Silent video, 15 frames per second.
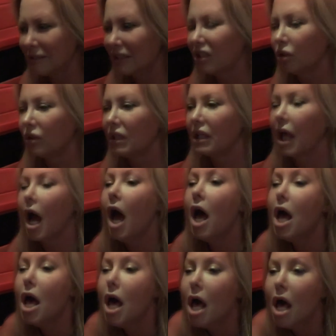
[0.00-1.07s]
Literally,
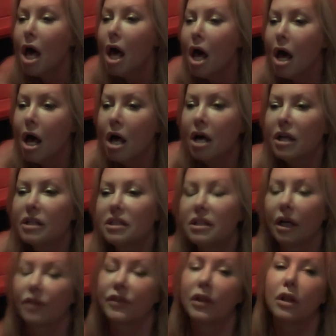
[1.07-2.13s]
uh,
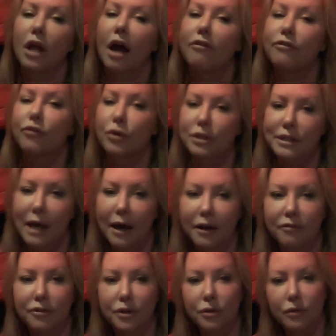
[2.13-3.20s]
suck the life force out
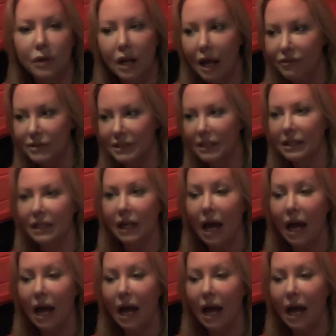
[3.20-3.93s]
of you. And I've seen it.